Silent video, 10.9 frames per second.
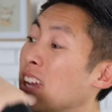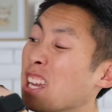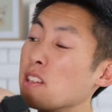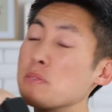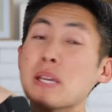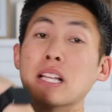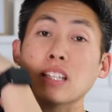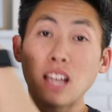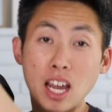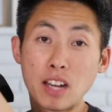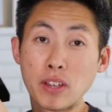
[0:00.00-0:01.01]
It gives me a
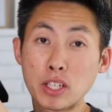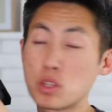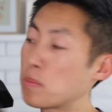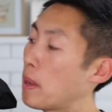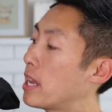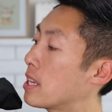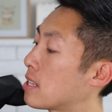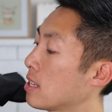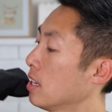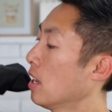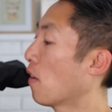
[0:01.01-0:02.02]
lot of extra
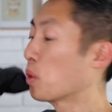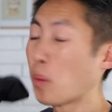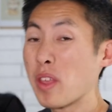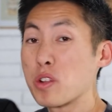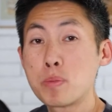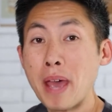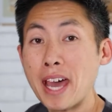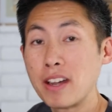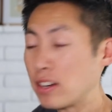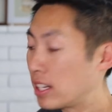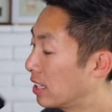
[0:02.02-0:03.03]
space. If the weather's
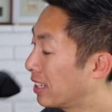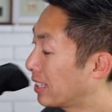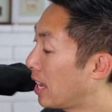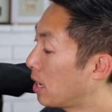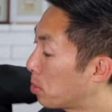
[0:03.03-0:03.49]
bad or anything like that,